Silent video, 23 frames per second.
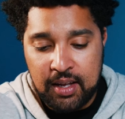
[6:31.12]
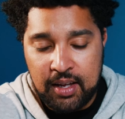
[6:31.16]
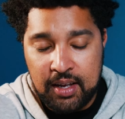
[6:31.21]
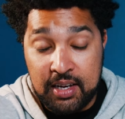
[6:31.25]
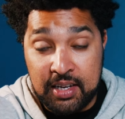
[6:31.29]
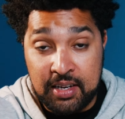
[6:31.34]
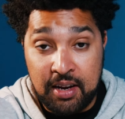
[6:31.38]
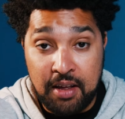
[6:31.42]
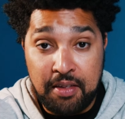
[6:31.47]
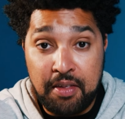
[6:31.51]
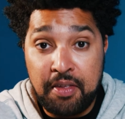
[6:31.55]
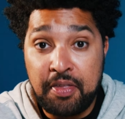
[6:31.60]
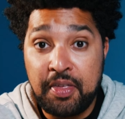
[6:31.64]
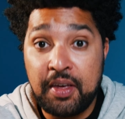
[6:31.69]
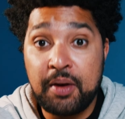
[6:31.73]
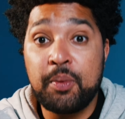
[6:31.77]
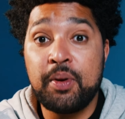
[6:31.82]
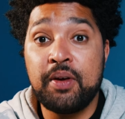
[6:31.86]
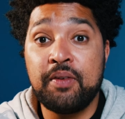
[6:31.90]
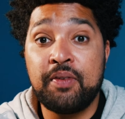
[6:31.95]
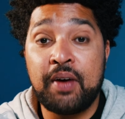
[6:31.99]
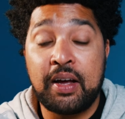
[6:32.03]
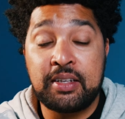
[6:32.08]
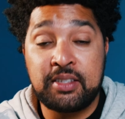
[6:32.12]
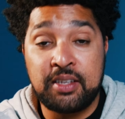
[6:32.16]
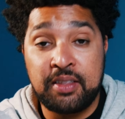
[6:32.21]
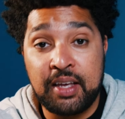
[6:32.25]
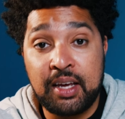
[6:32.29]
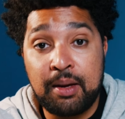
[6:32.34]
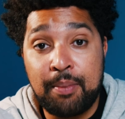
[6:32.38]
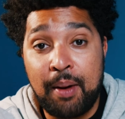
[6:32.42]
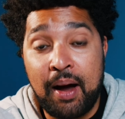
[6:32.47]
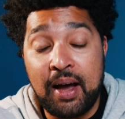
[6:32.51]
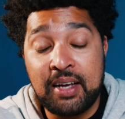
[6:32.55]
Another thing we've had to
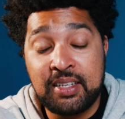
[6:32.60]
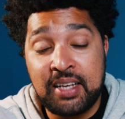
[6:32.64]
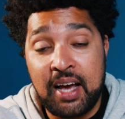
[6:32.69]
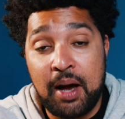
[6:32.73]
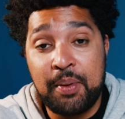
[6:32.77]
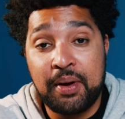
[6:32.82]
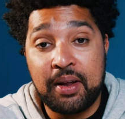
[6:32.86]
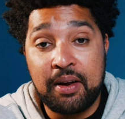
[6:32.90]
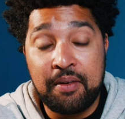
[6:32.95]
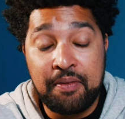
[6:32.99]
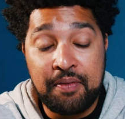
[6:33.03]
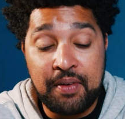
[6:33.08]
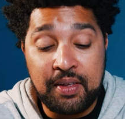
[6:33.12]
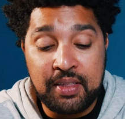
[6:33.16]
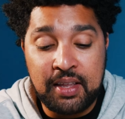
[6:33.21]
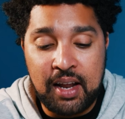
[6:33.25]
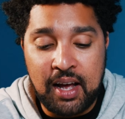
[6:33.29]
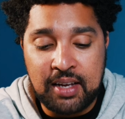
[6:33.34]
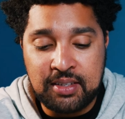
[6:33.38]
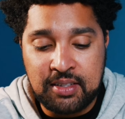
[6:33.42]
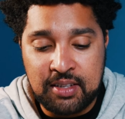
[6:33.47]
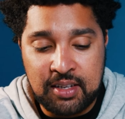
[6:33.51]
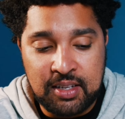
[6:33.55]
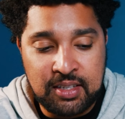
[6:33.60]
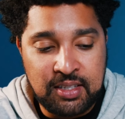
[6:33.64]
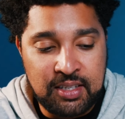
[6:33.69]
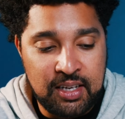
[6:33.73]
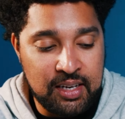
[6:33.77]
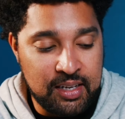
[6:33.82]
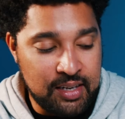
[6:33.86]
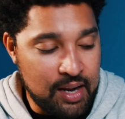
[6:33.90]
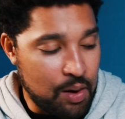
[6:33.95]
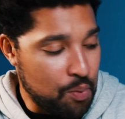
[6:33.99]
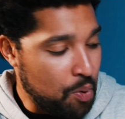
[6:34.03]
think about is how we're gonna fit the lights to the
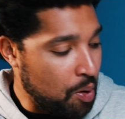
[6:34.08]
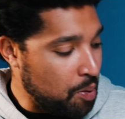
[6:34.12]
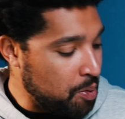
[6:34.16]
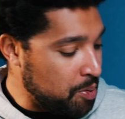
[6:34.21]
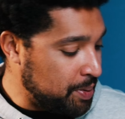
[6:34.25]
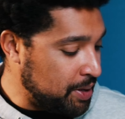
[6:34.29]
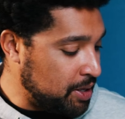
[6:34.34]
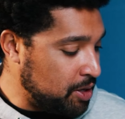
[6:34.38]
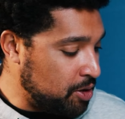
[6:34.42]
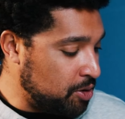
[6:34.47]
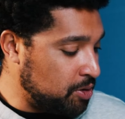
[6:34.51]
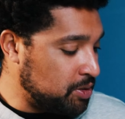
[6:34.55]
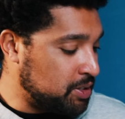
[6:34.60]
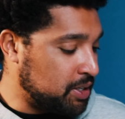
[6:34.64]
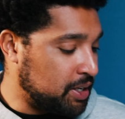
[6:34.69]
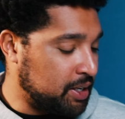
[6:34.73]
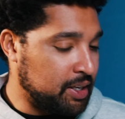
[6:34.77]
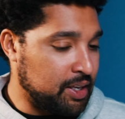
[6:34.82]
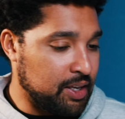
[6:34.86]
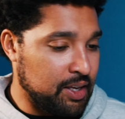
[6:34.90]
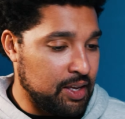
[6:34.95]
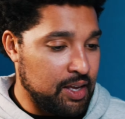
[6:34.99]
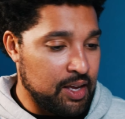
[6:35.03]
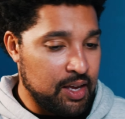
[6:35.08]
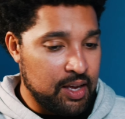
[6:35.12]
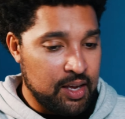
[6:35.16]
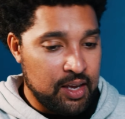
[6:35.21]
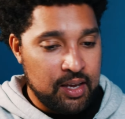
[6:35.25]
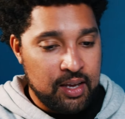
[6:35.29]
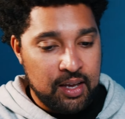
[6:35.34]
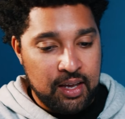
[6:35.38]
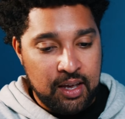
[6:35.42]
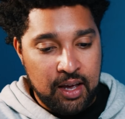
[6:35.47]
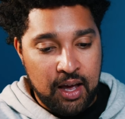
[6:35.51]
ceiling. Now what we'll be using,
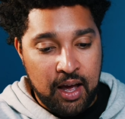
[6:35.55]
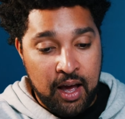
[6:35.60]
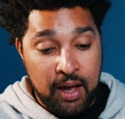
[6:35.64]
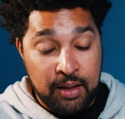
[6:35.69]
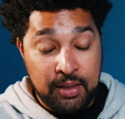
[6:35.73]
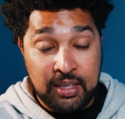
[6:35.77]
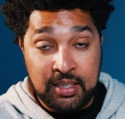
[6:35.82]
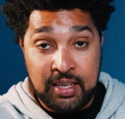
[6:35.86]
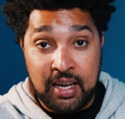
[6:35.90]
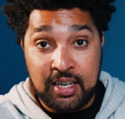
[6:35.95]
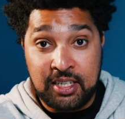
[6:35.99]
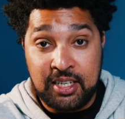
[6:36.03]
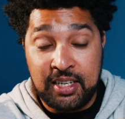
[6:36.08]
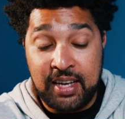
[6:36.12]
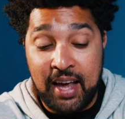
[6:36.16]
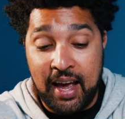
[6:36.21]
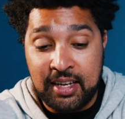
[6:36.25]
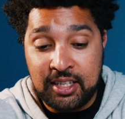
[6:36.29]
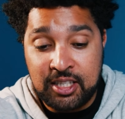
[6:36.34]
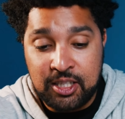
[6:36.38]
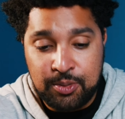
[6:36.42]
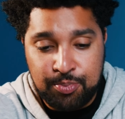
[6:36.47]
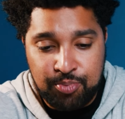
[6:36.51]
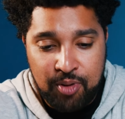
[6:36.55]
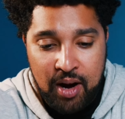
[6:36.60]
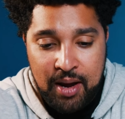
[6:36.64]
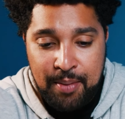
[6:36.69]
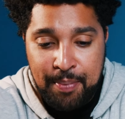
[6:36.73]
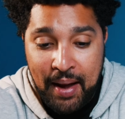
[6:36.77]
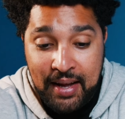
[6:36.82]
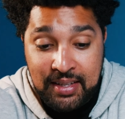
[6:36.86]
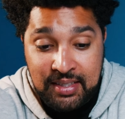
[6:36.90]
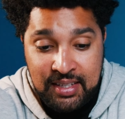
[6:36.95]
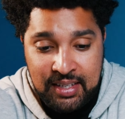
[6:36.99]
and it's actually getting spray
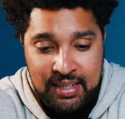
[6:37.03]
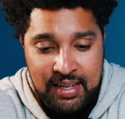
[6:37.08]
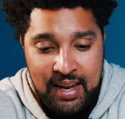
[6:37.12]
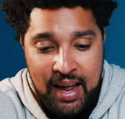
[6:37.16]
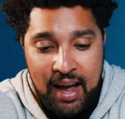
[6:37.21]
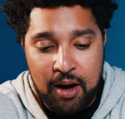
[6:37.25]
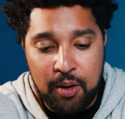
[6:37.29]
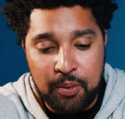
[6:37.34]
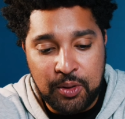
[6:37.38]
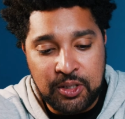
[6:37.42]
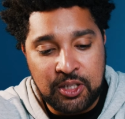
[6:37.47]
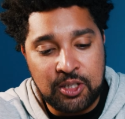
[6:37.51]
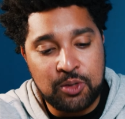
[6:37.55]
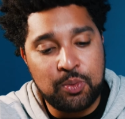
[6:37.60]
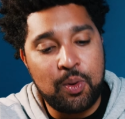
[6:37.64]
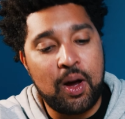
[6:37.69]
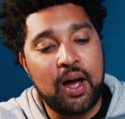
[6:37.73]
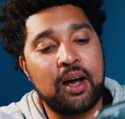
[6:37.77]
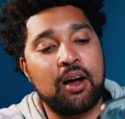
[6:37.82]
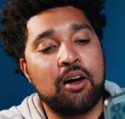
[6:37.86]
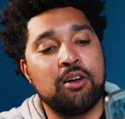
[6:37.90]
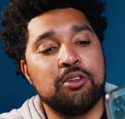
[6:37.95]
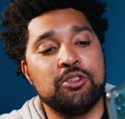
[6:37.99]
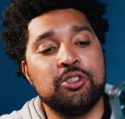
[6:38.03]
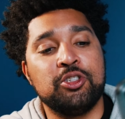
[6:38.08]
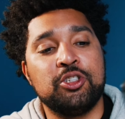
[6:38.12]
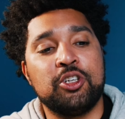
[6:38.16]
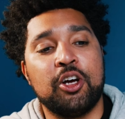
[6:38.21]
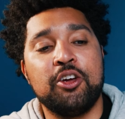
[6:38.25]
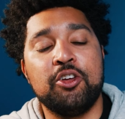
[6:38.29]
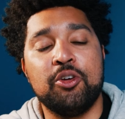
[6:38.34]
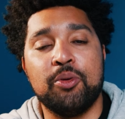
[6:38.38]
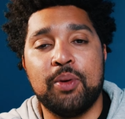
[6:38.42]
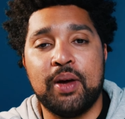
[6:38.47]
painted now, which is why I can't show
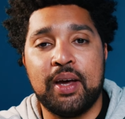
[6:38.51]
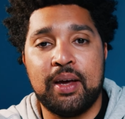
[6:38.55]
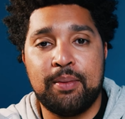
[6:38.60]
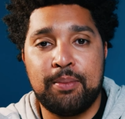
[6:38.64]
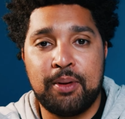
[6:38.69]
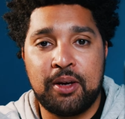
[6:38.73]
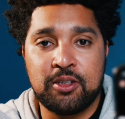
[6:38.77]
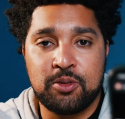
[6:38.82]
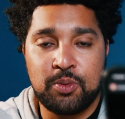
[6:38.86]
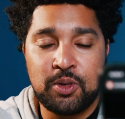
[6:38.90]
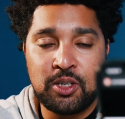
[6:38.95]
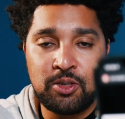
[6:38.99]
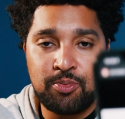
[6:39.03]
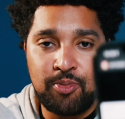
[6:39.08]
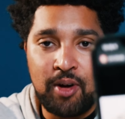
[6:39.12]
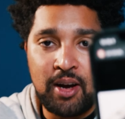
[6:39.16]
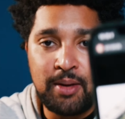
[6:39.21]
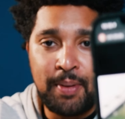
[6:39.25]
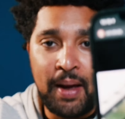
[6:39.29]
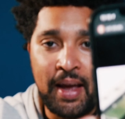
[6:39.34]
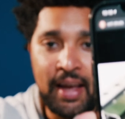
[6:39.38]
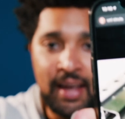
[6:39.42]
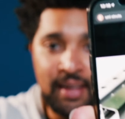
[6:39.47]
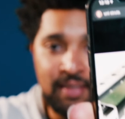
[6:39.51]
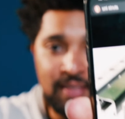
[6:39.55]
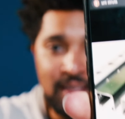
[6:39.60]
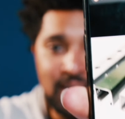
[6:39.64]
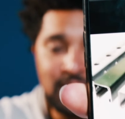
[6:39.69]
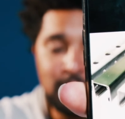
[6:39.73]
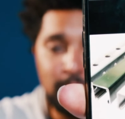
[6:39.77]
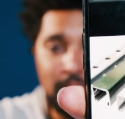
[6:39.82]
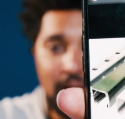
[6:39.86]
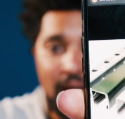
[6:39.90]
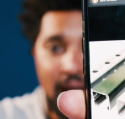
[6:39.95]
you it, because we're spray painting
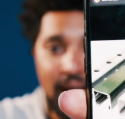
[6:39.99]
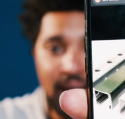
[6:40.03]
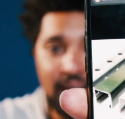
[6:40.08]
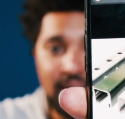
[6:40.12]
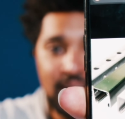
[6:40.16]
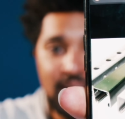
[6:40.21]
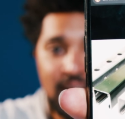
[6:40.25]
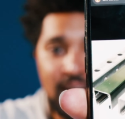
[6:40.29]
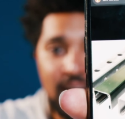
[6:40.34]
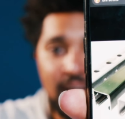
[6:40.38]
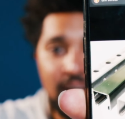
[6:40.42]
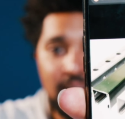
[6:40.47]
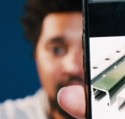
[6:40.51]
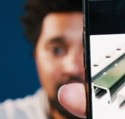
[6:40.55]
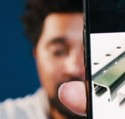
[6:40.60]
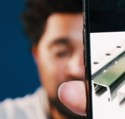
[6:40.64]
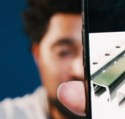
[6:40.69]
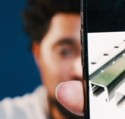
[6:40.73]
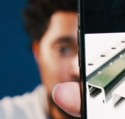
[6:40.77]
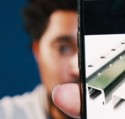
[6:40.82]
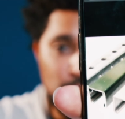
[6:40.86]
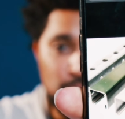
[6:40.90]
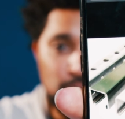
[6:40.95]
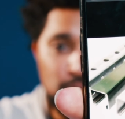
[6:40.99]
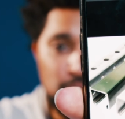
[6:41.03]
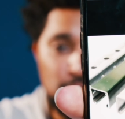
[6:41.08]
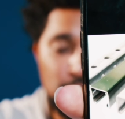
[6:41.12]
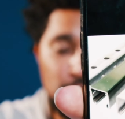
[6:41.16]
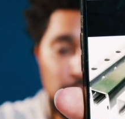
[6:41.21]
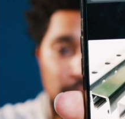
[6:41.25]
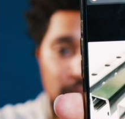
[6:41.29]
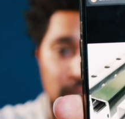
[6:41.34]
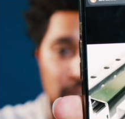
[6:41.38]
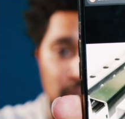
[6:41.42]
this black. This is called
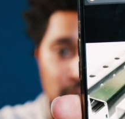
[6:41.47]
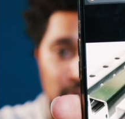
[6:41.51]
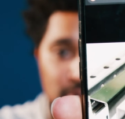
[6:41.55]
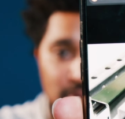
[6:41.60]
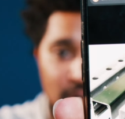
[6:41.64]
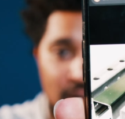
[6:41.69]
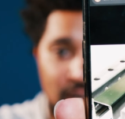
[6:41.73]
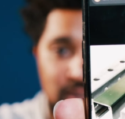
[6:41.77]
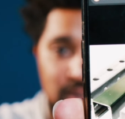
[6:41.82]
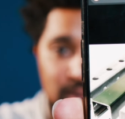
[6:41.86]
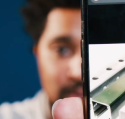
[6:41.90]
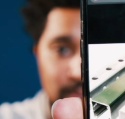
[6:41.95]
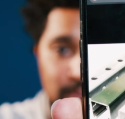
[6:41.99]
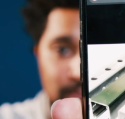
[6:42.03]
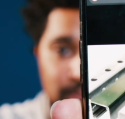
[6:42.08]
Unistrut.